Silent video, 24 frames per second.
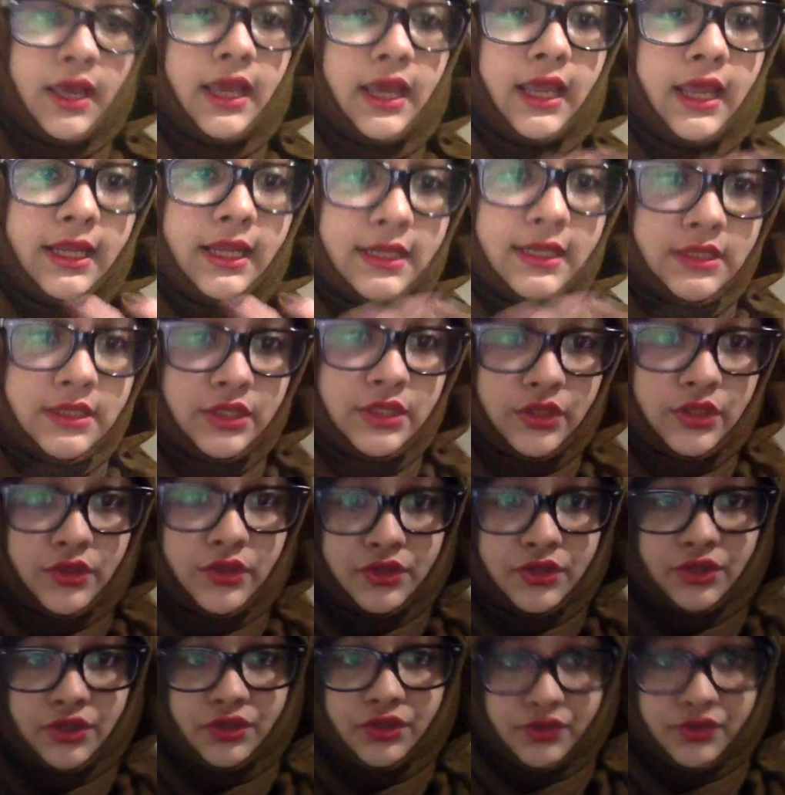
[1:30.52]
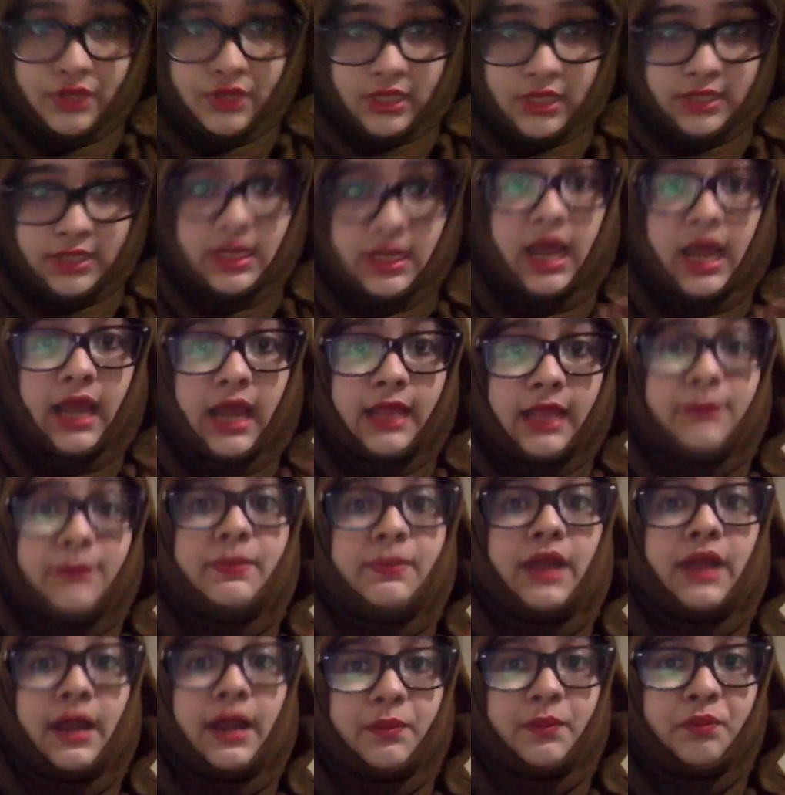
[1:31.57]
It is used to treat high
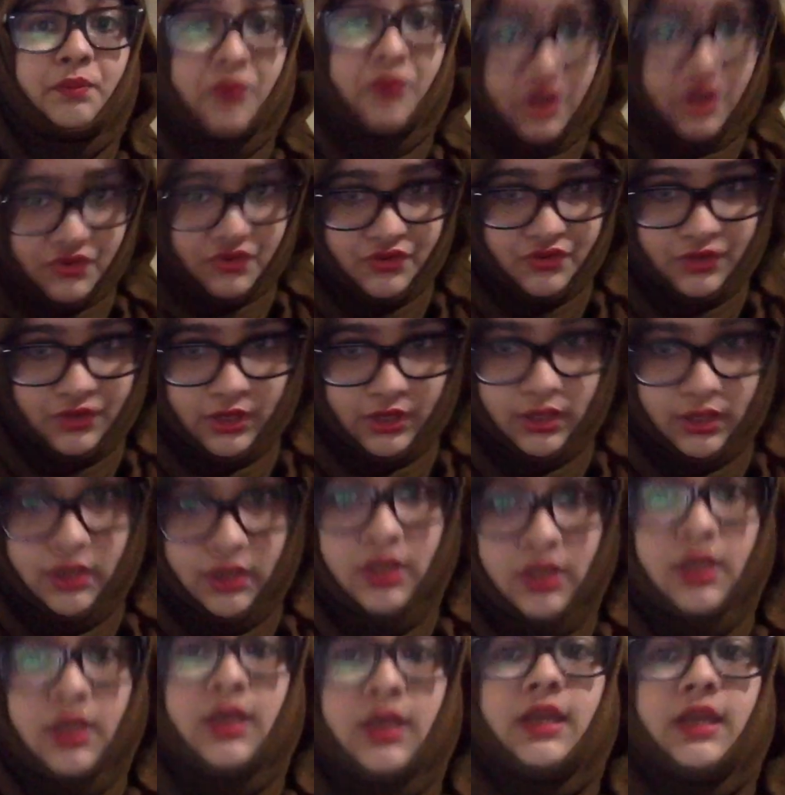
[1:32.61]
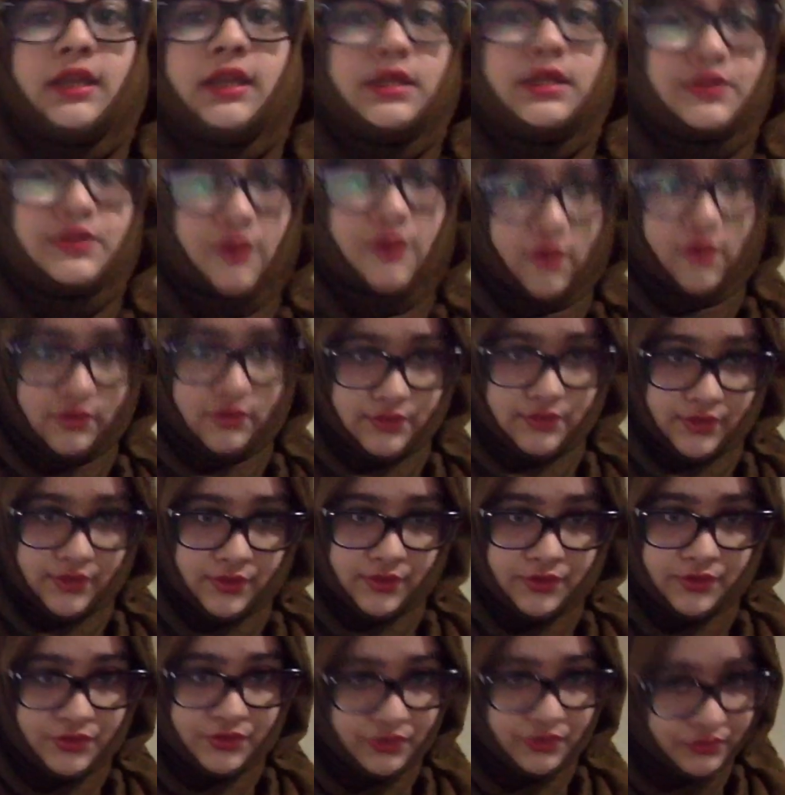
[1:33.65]
blood pressure. It is also
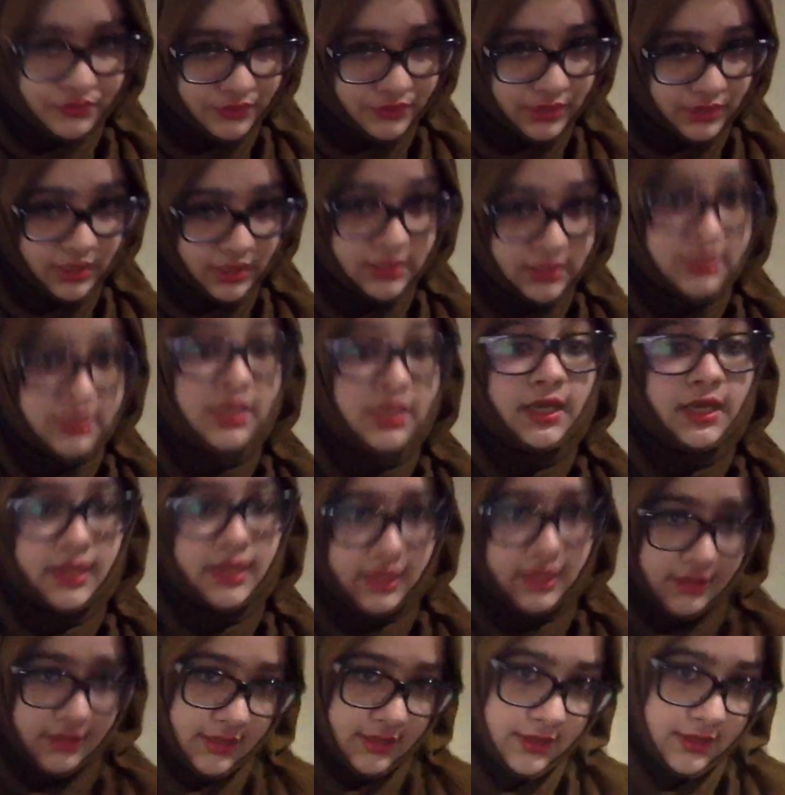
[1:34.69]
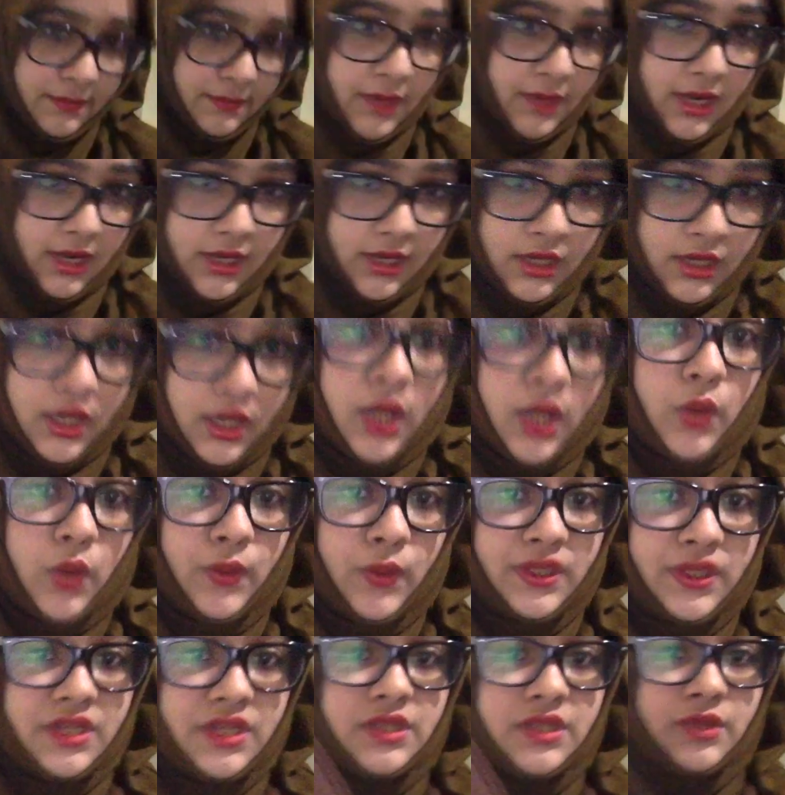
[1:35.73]
used to treat edema,
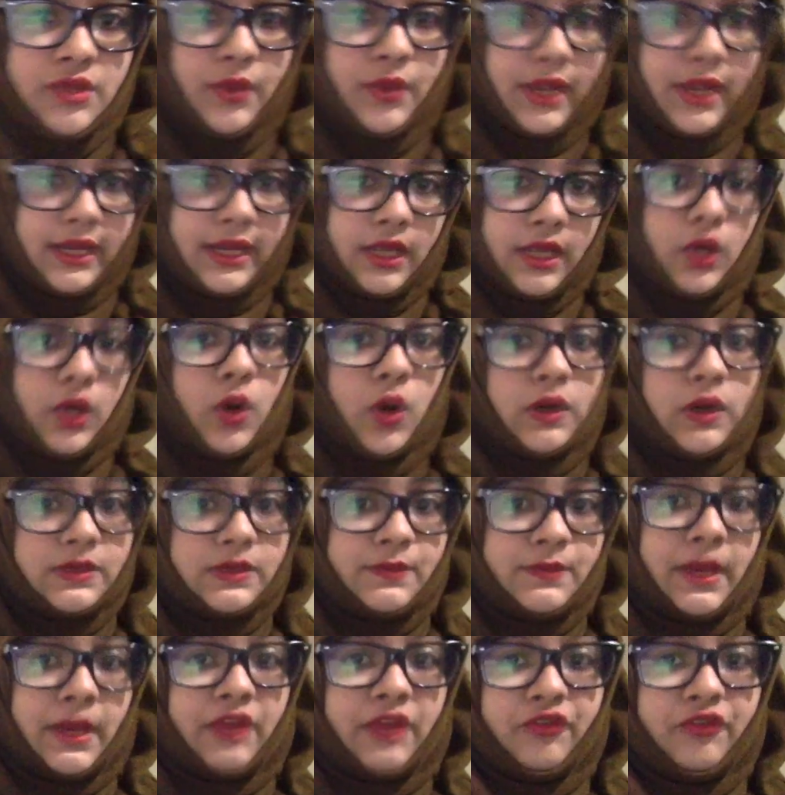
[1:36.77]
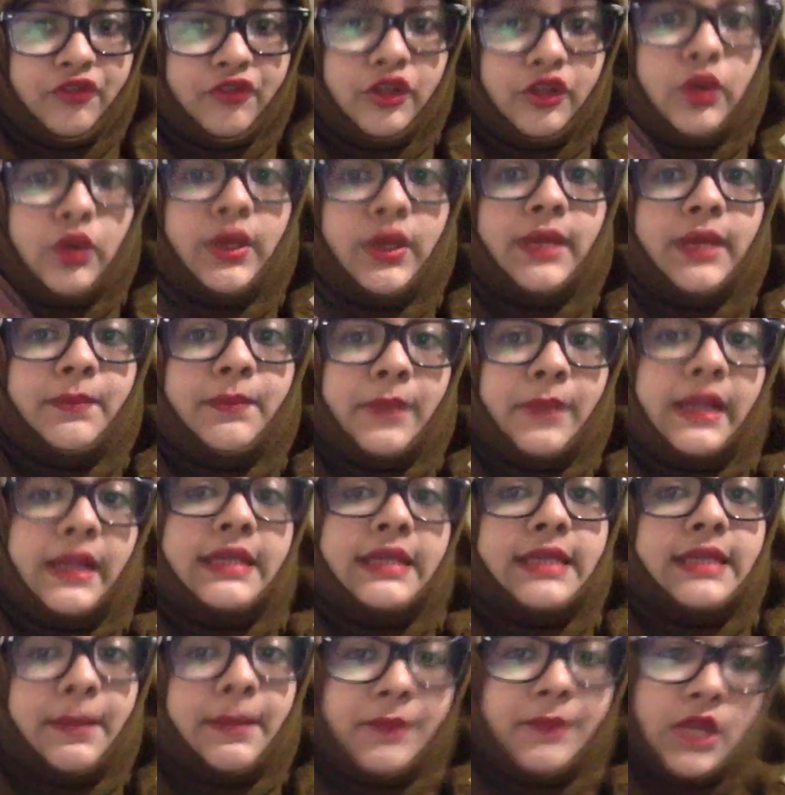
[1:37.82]
which is swelling caused by fluid
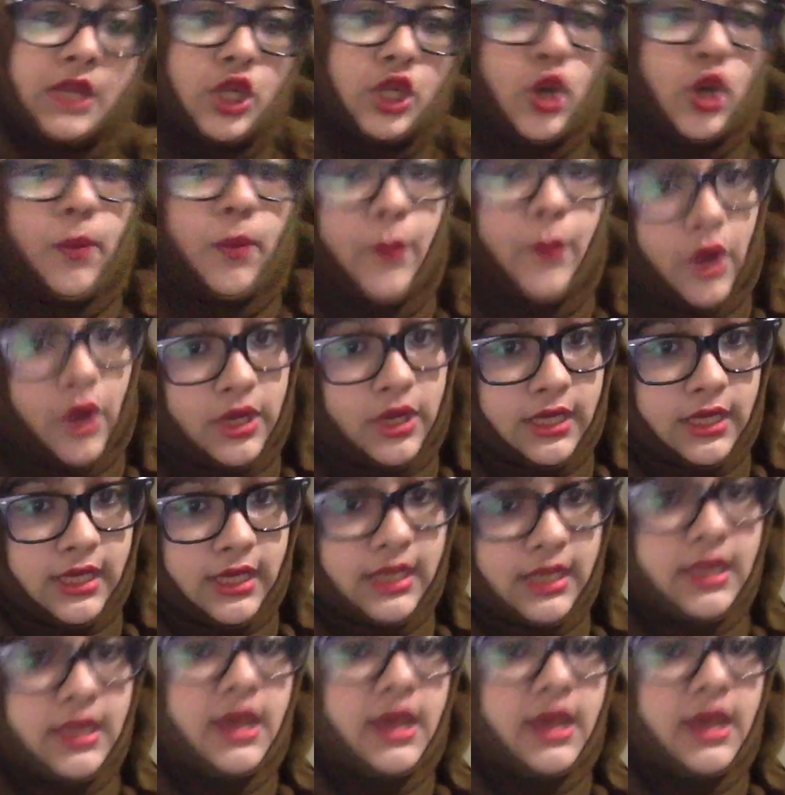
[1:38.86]
build-up in your body.